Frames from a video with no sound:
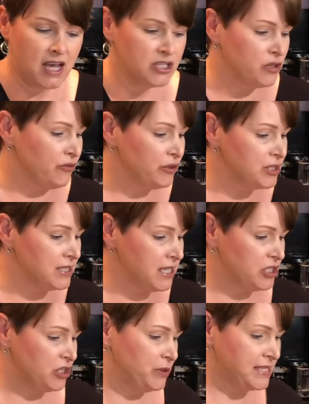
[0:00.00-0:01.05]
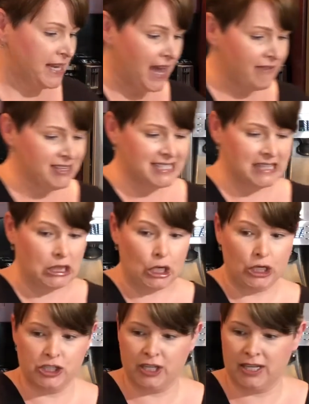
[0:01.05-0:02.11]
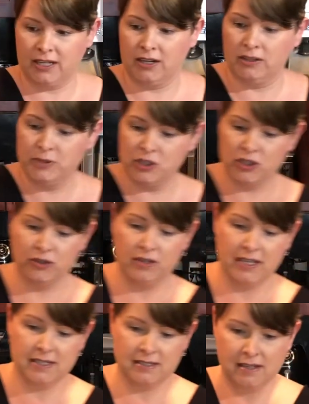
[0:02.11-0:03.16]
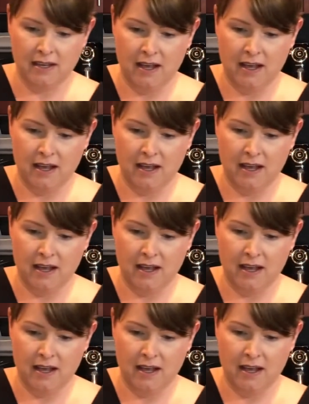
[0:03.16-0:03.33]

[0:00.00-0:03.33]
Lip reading: So the first thing I do is I have this large kit here. Let me show you this.